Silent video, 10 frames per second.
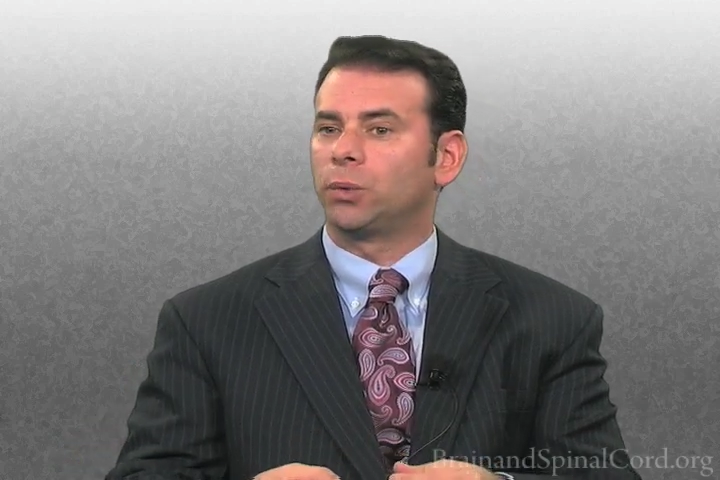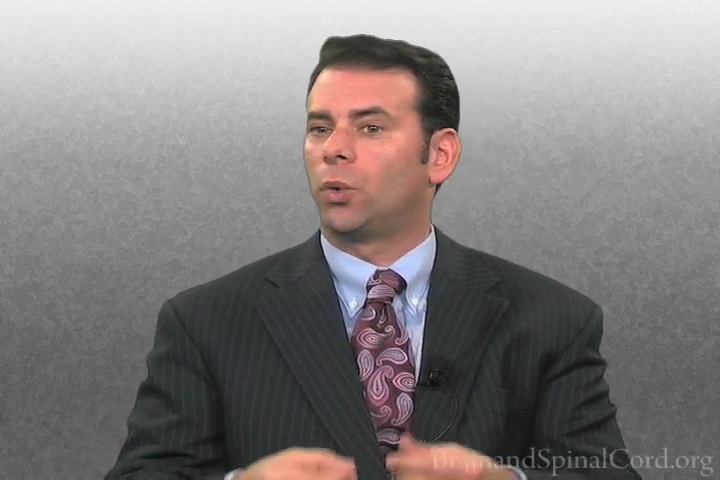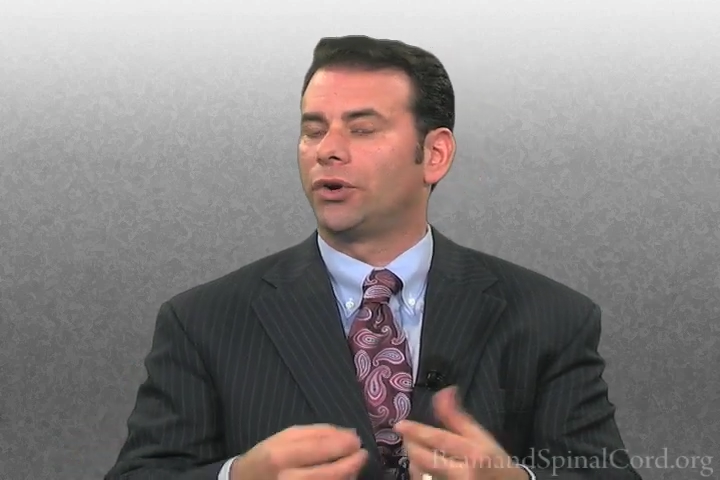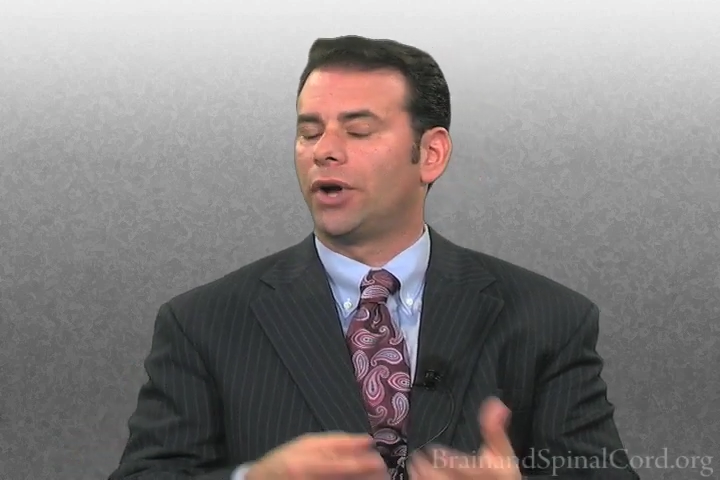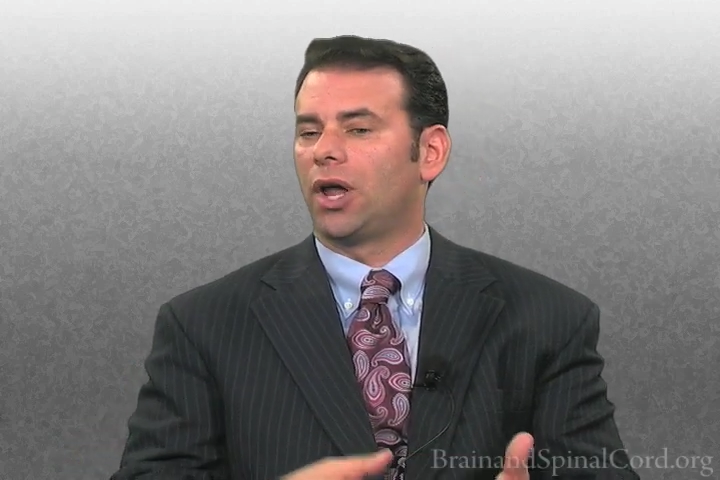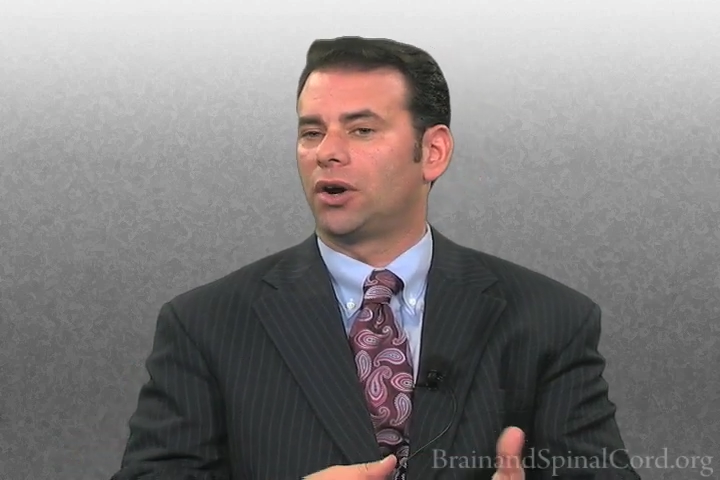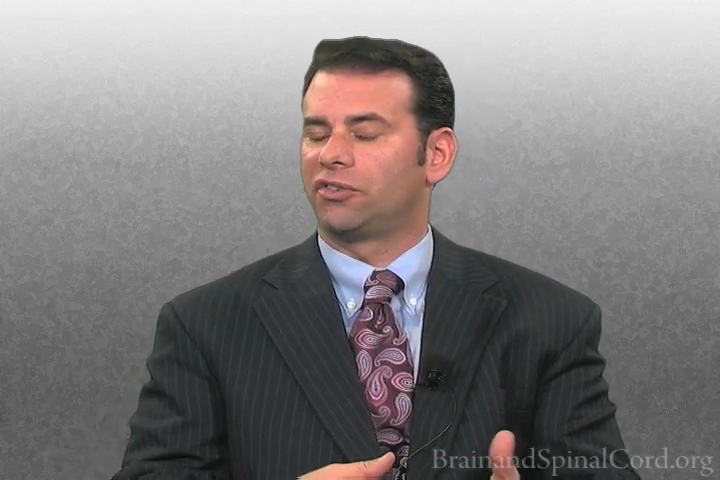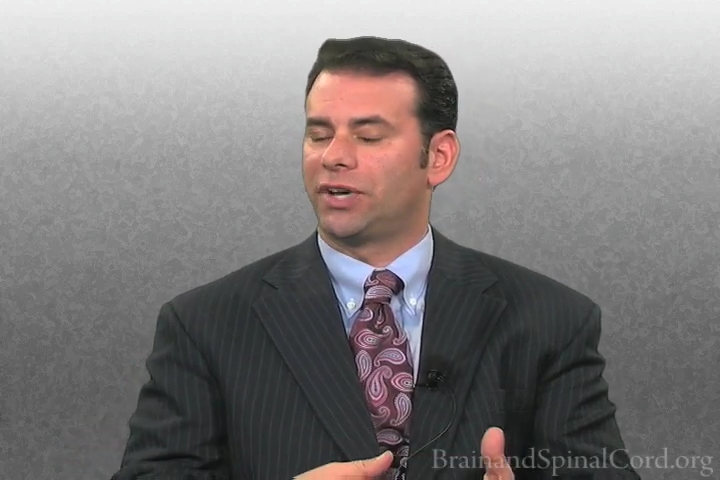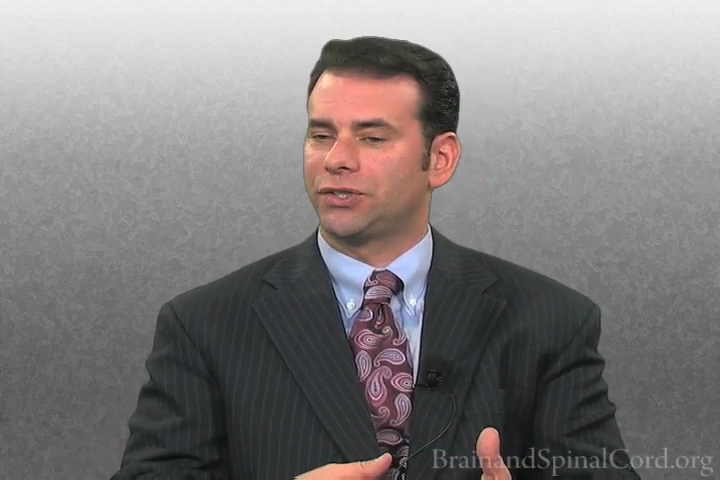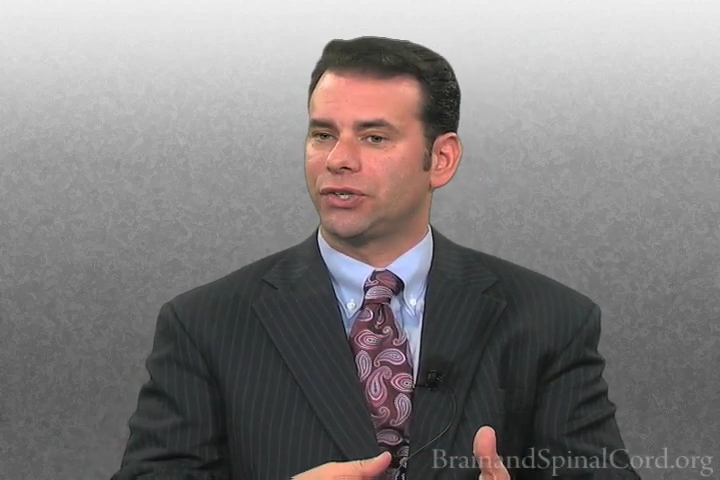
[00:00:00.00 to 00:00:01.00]
$1
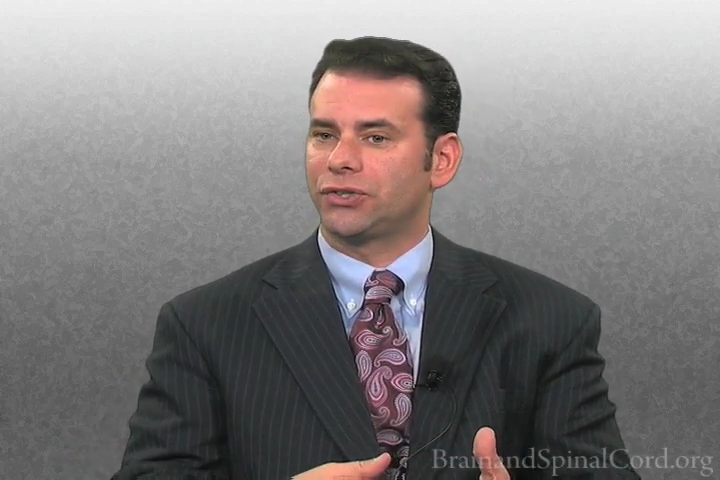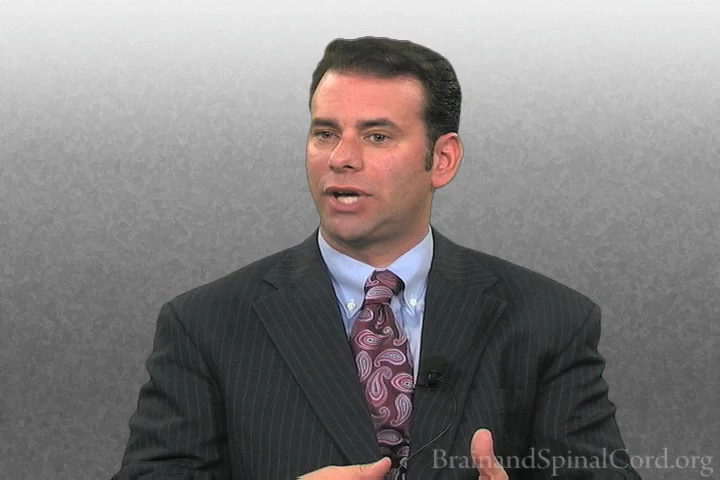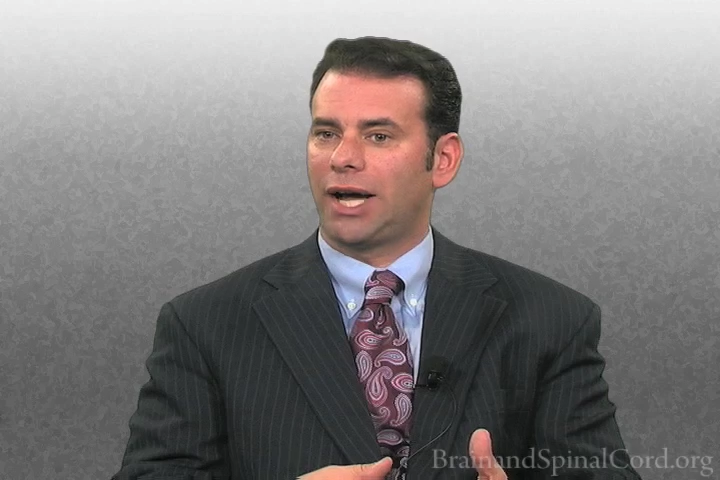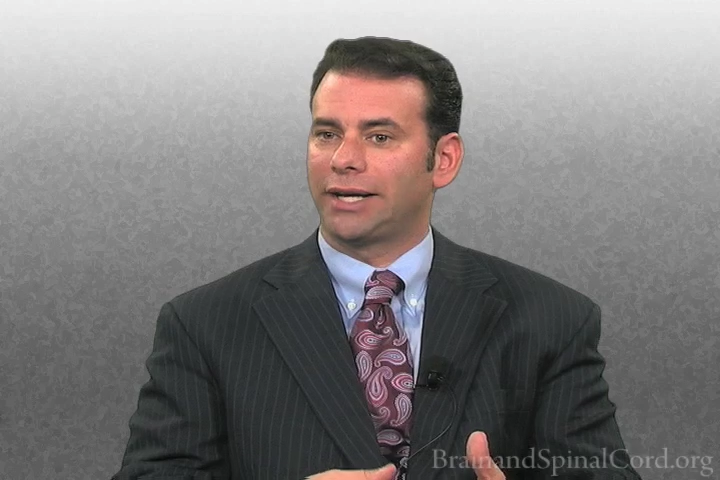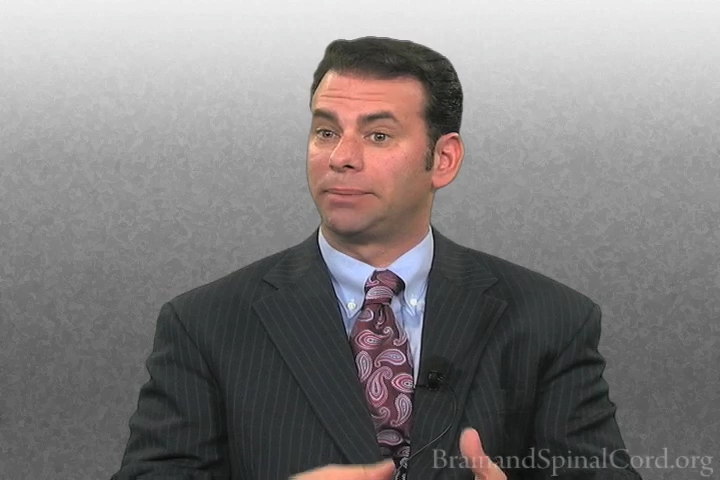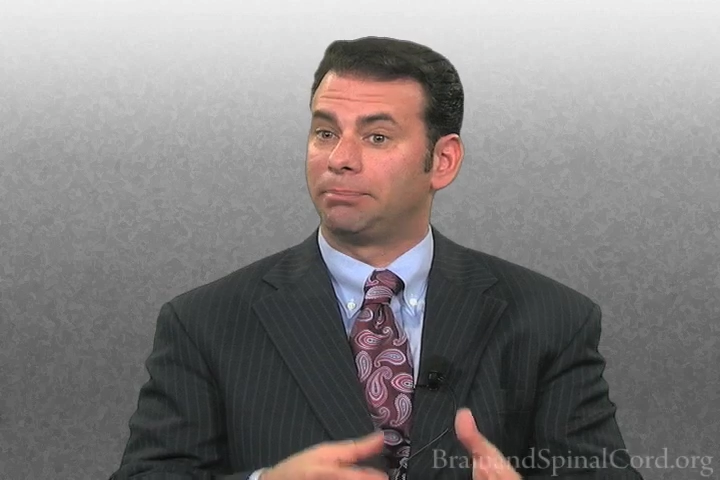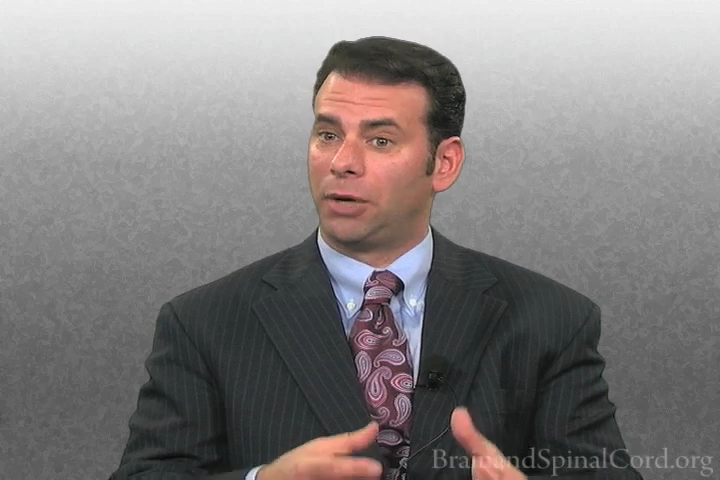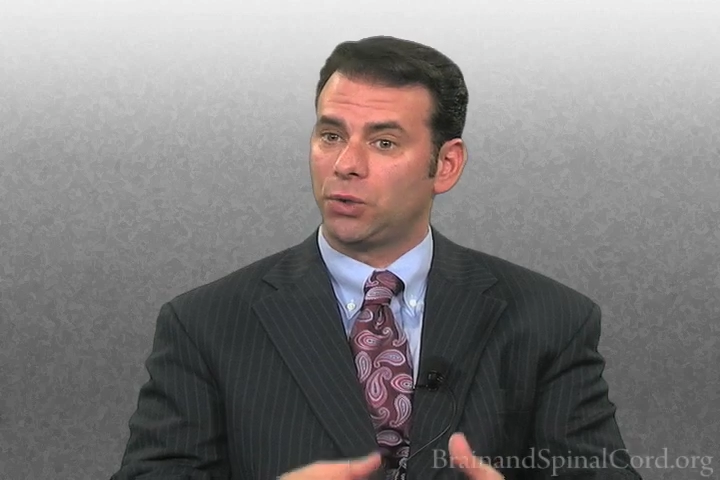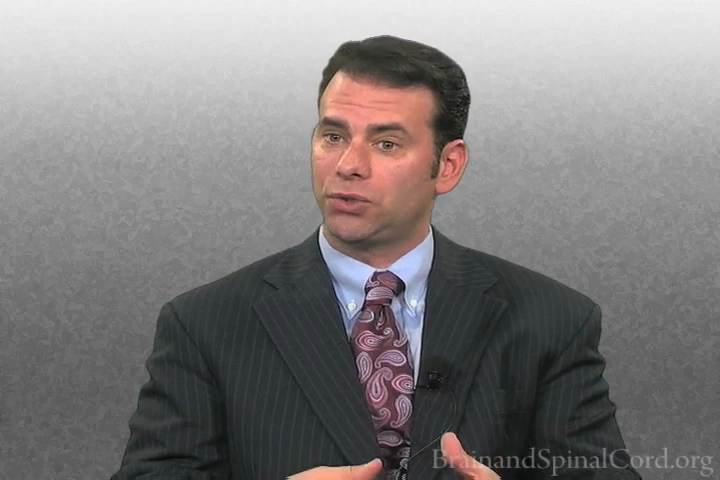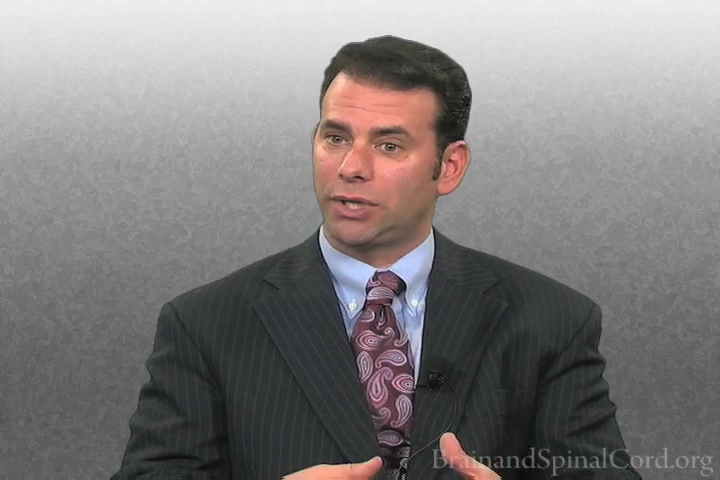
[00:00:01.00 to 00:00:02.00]
of SSI in
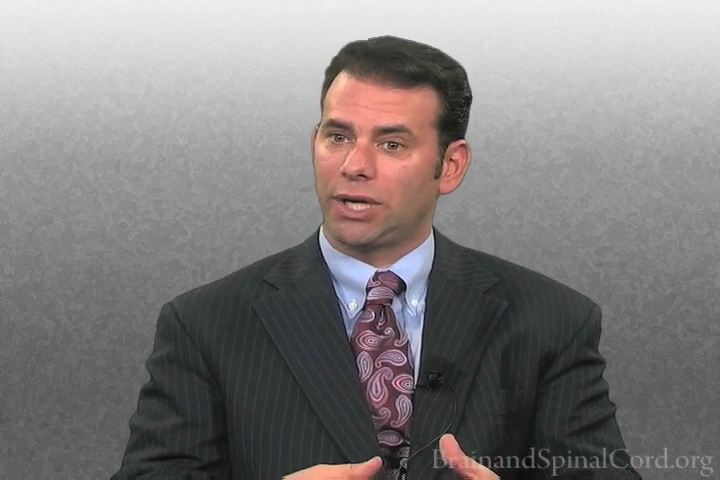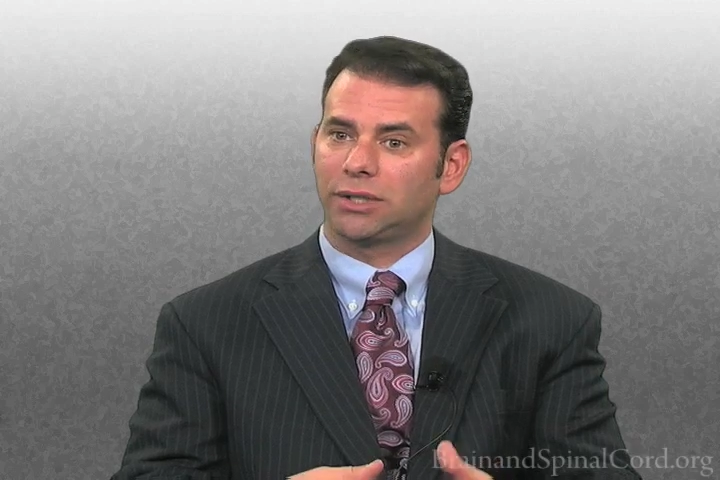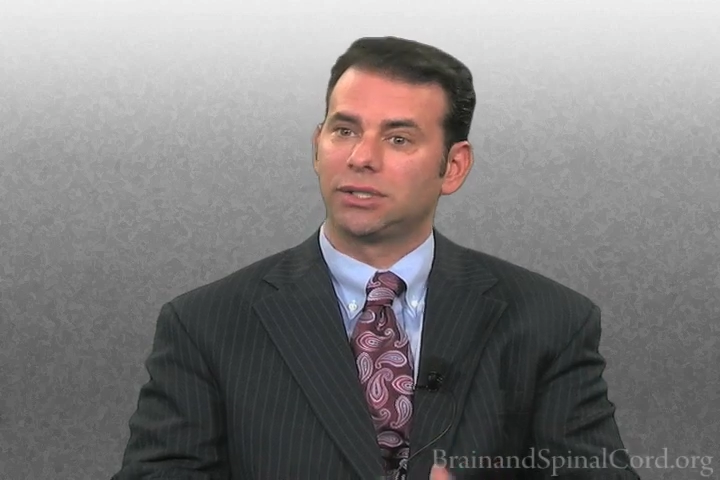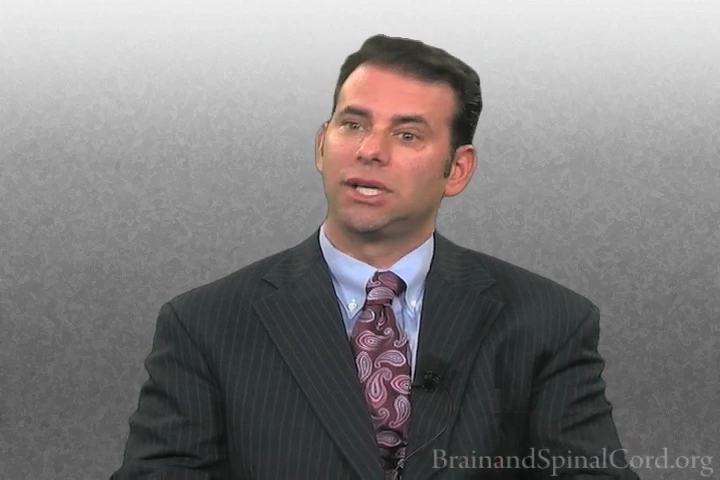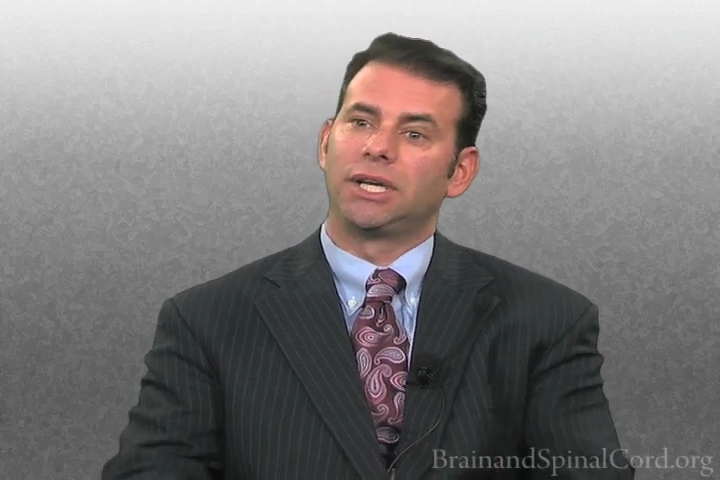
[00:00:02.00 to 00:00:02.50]
most states